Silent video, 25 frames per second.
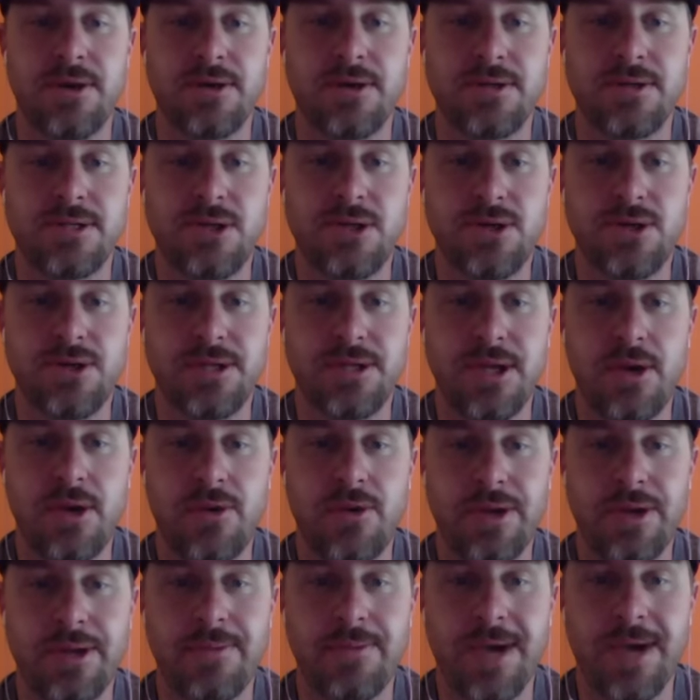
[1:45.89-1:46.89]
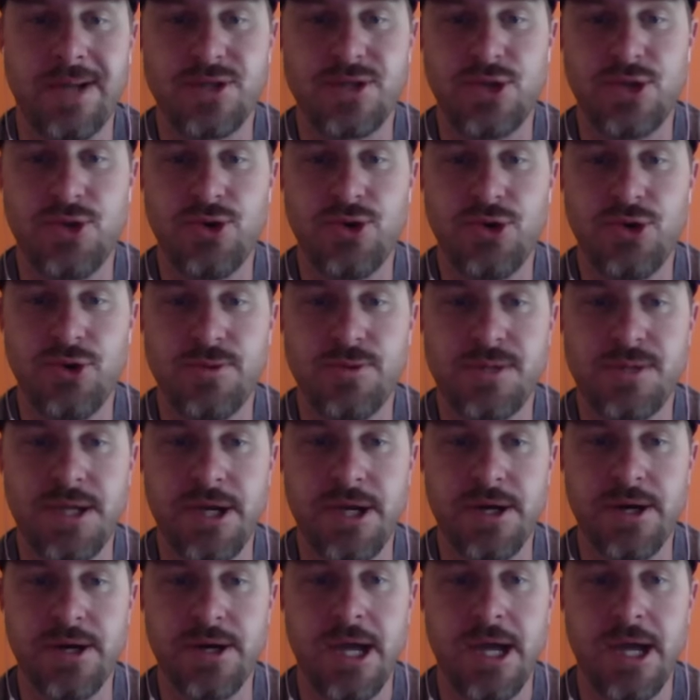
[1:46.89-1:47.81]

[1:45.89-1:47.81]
usually only about 2 groups here,